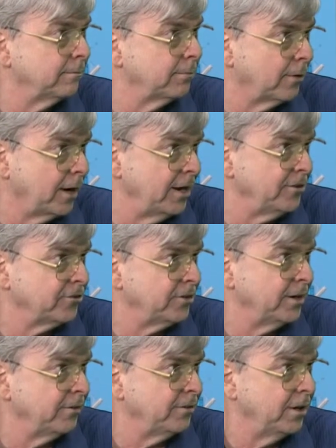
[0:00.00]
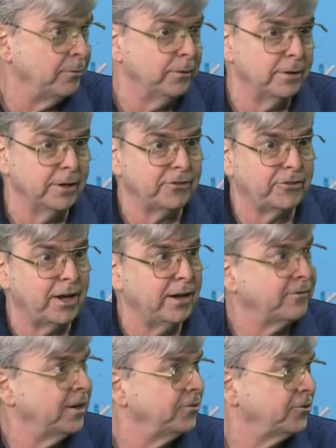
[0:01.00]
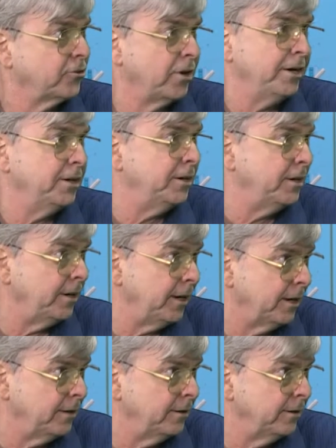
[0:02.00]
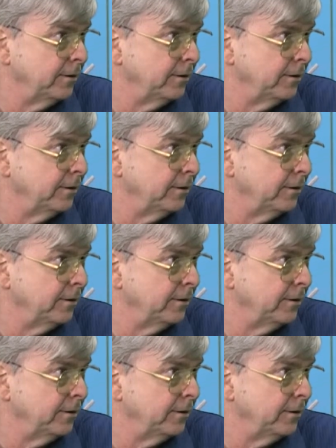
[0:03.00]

price than if they would, let's say, if they traded it in.